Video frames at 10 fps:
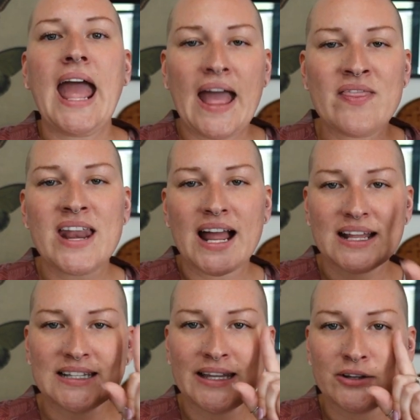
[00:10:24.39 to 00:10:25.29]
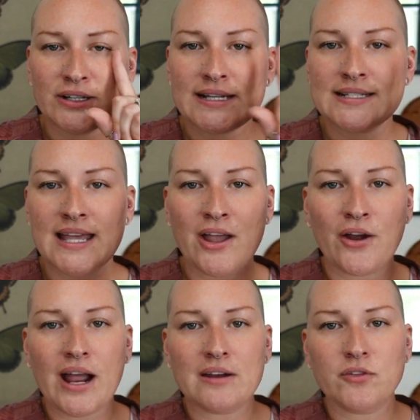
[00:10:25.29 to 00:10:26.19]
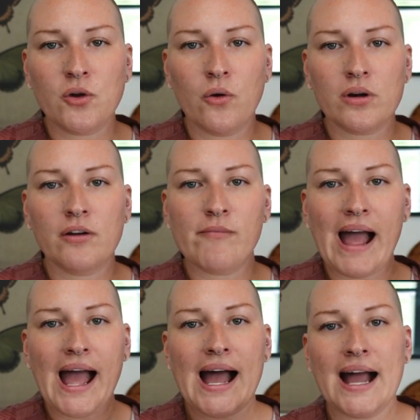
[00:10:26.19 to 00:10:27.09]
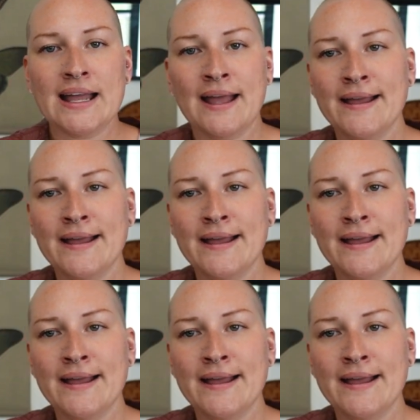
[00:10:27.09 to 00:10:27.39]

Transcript: And then I could literally see her out of the corner of my eye,